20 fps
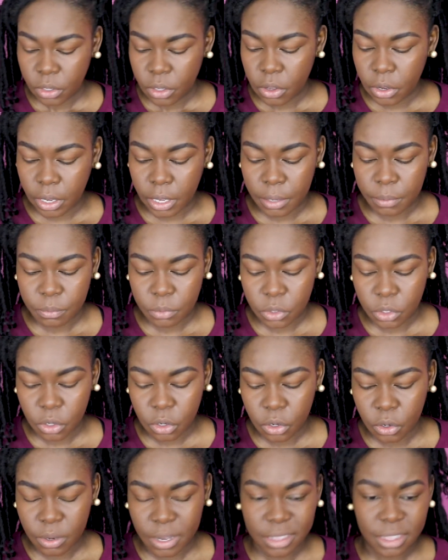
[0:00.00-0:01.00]
Okay,
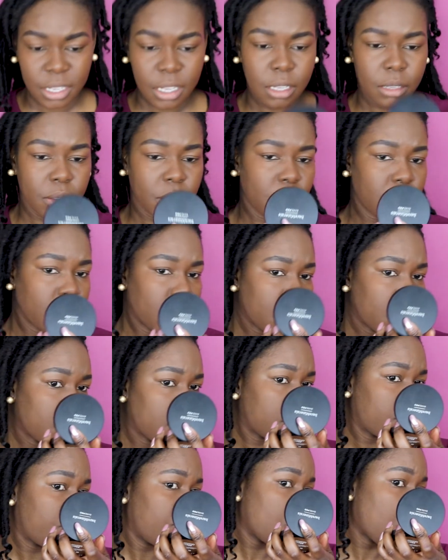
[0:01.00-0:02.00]
so I think I did
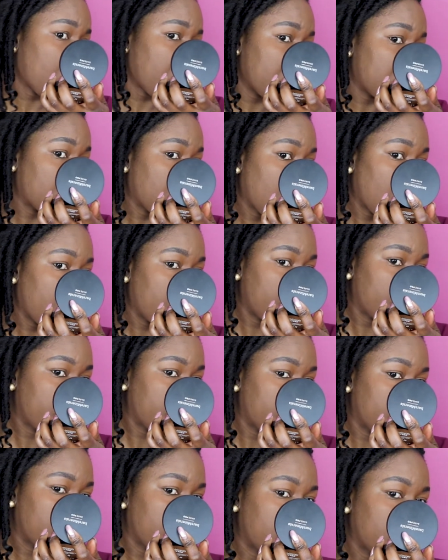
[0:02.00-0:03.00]
a okay job
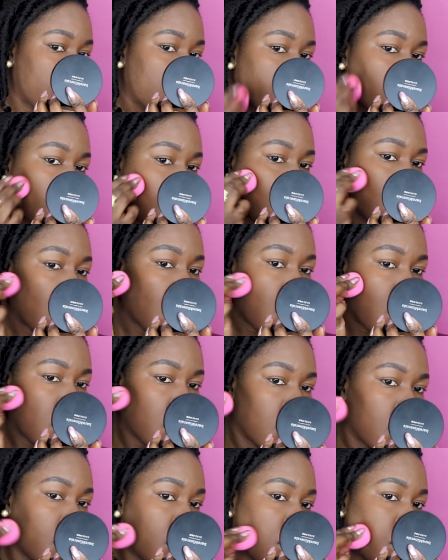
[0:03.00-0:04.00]
putting on